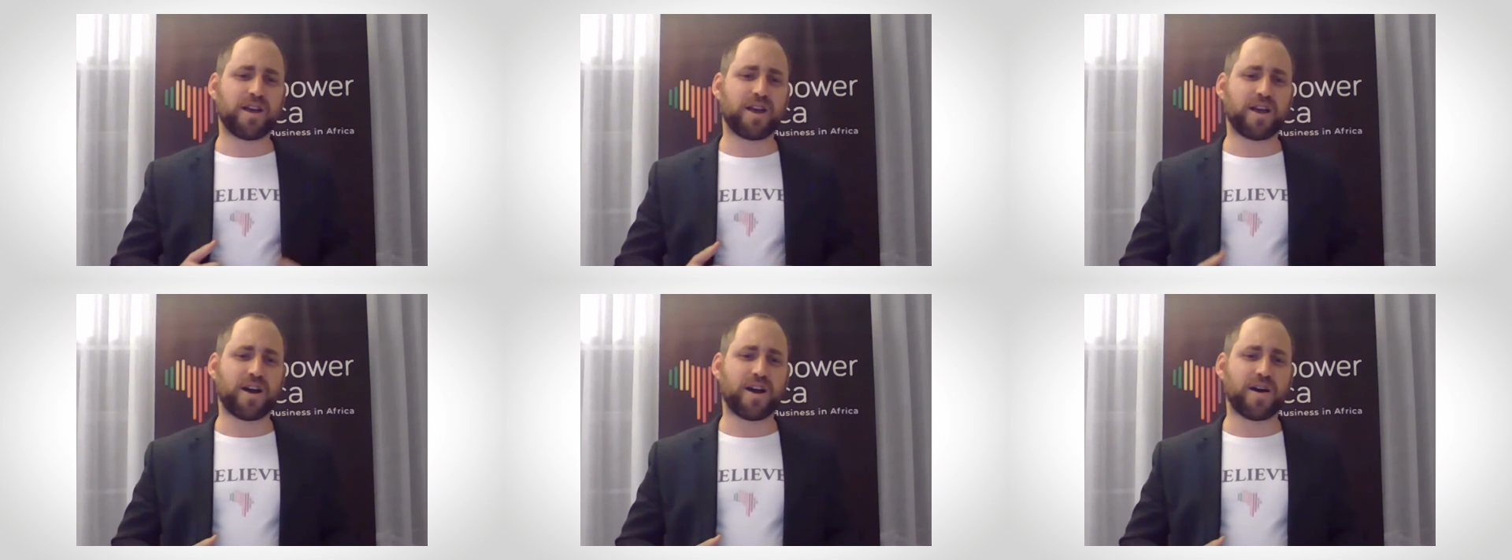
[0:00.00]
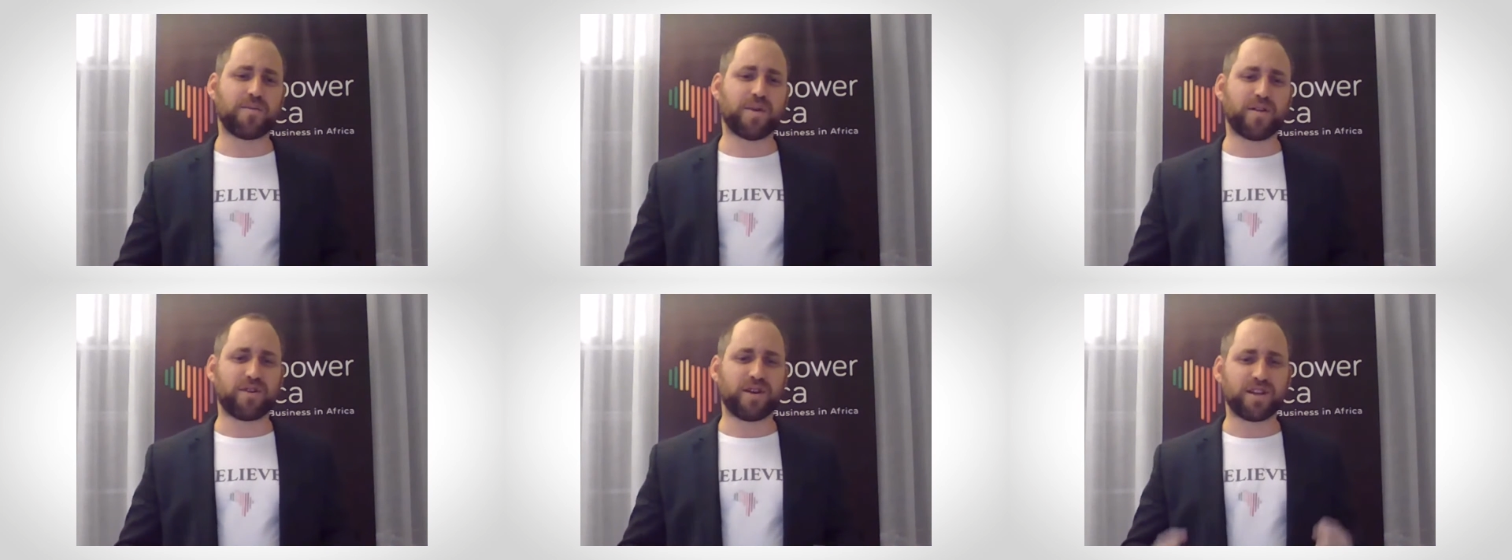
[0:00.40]

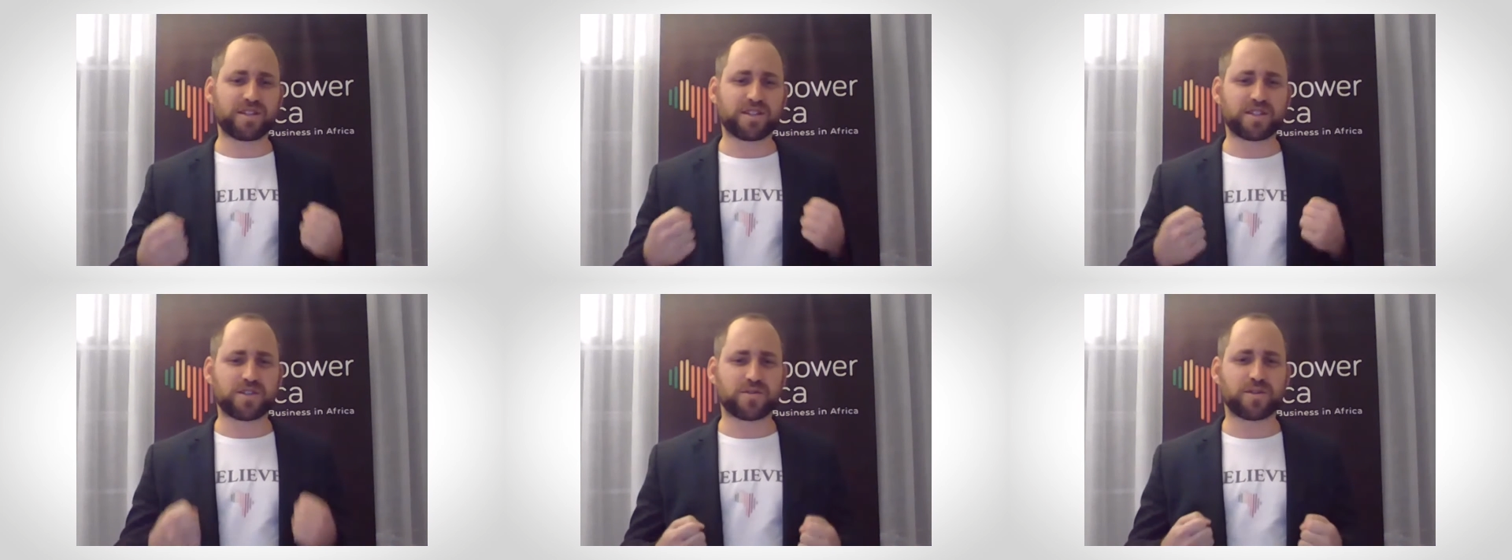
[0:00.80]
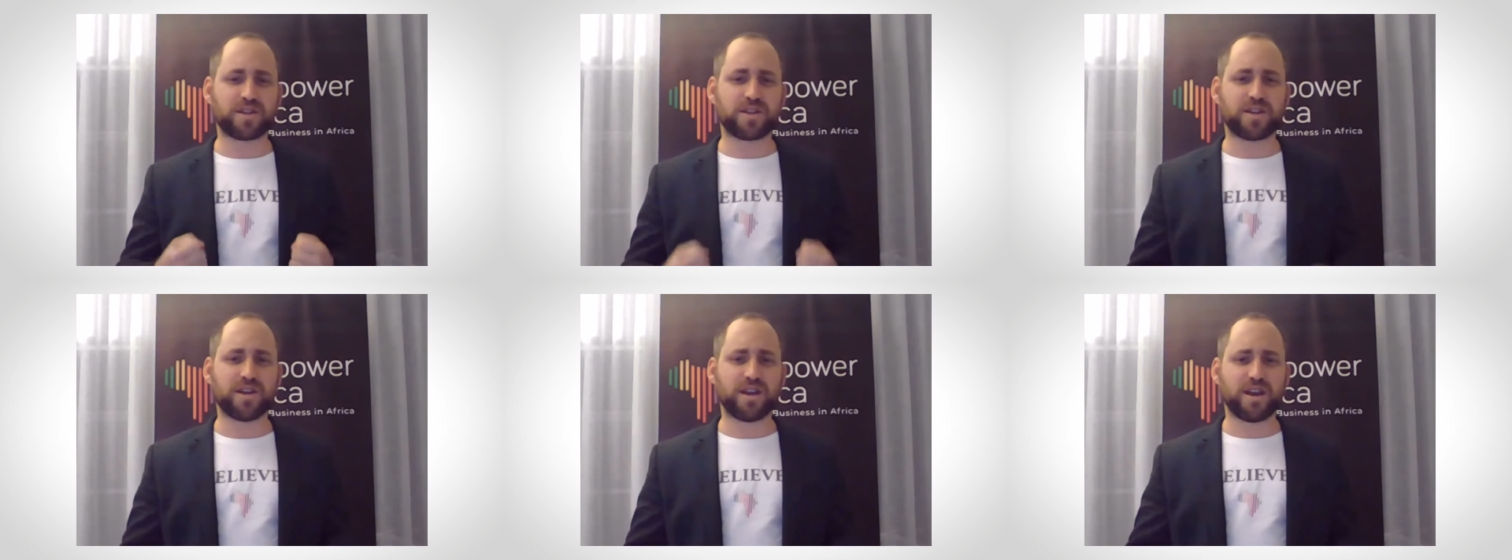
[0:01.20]
of
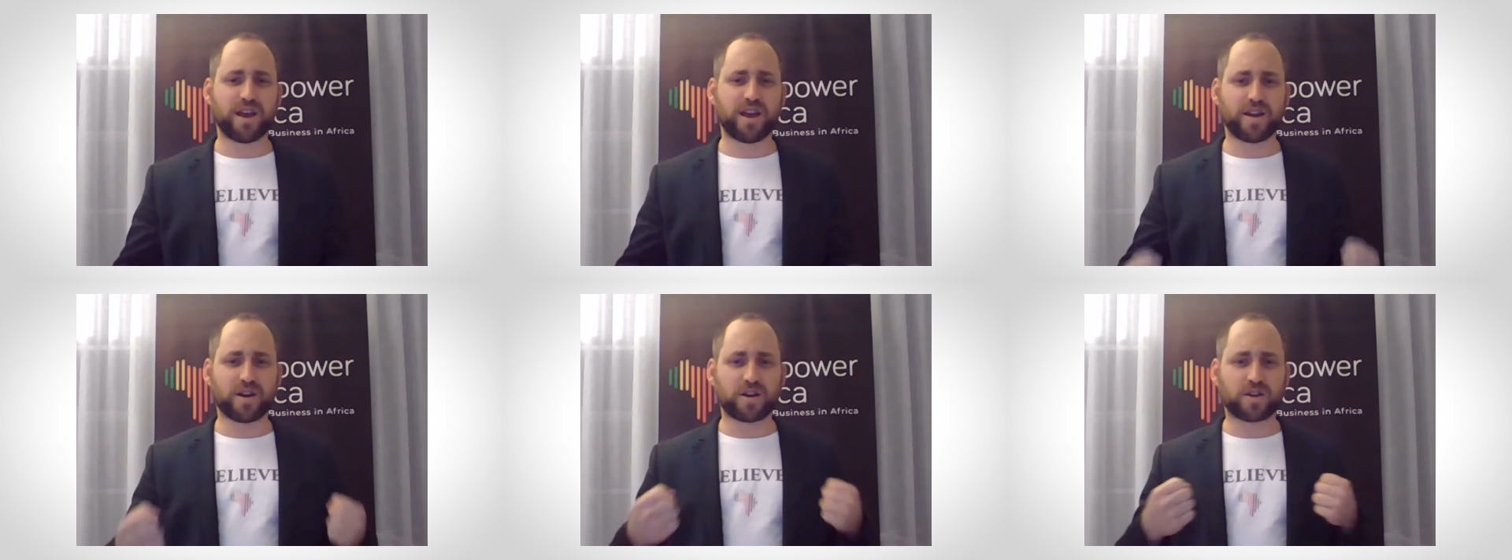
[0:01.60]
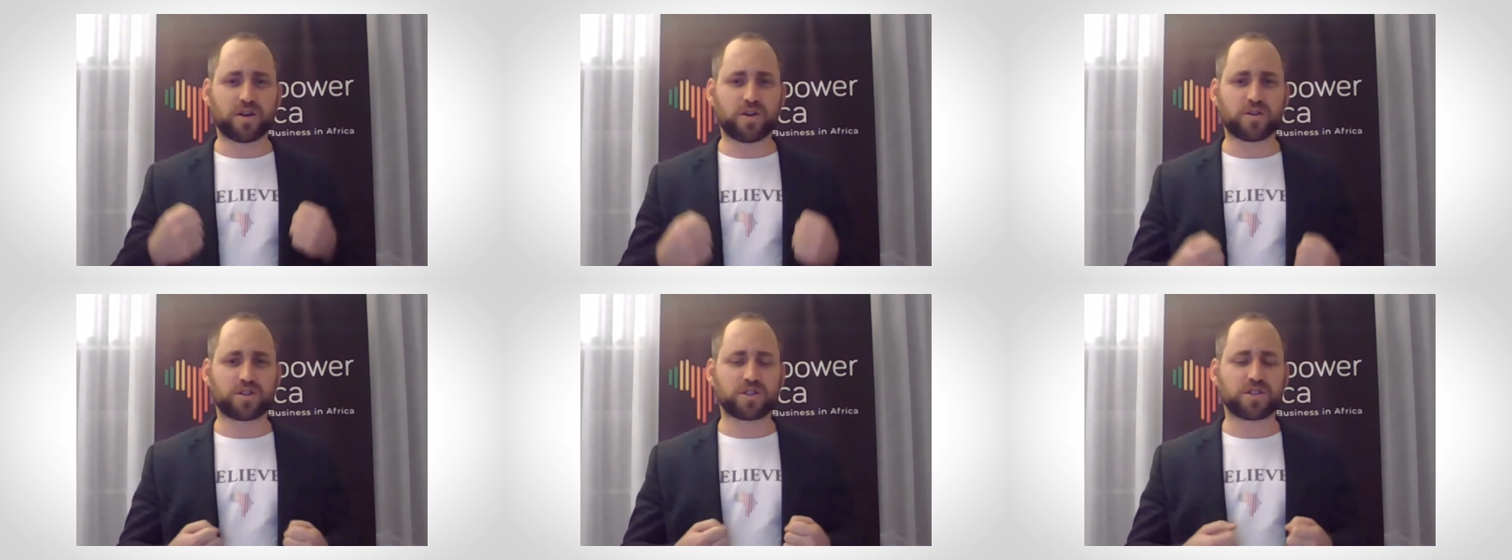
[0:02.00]
history and our
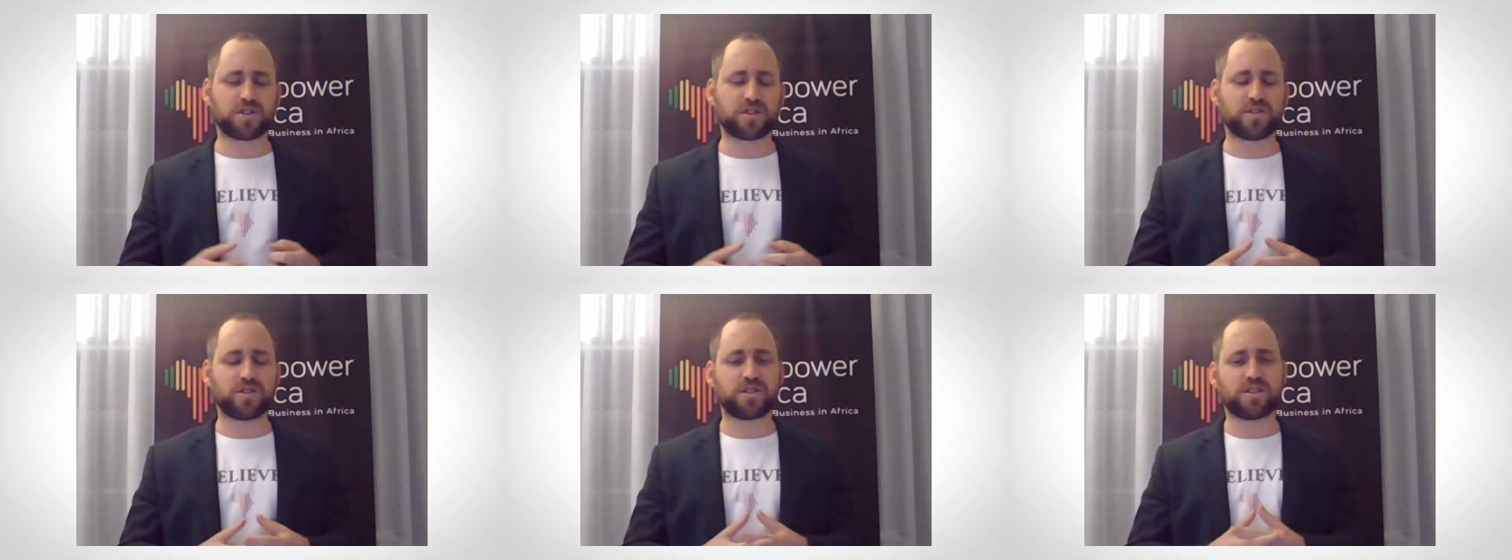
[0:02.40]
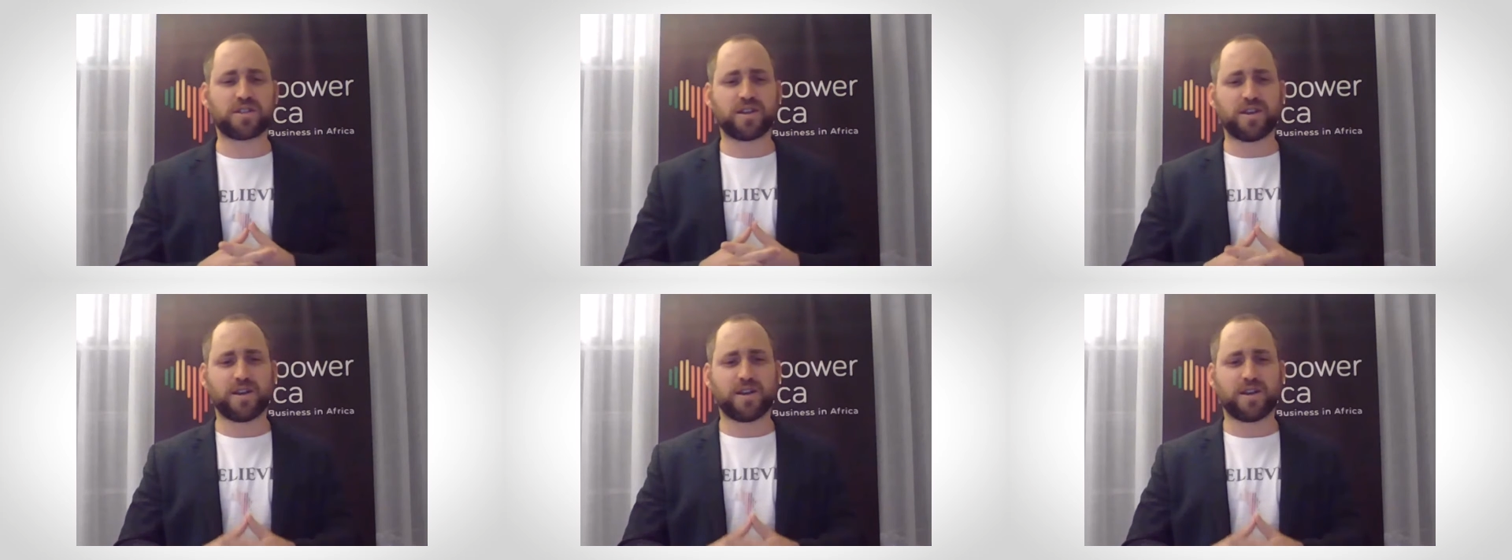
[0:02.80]
cultures